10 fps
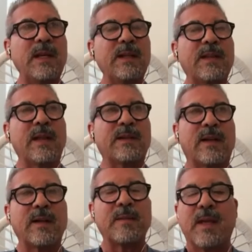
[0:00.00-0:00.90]
at that
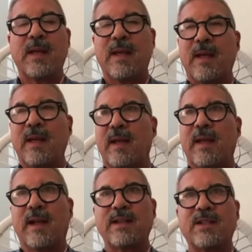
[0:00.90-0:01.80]
time,
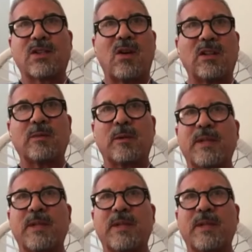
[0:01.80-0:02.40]
and I just called him up.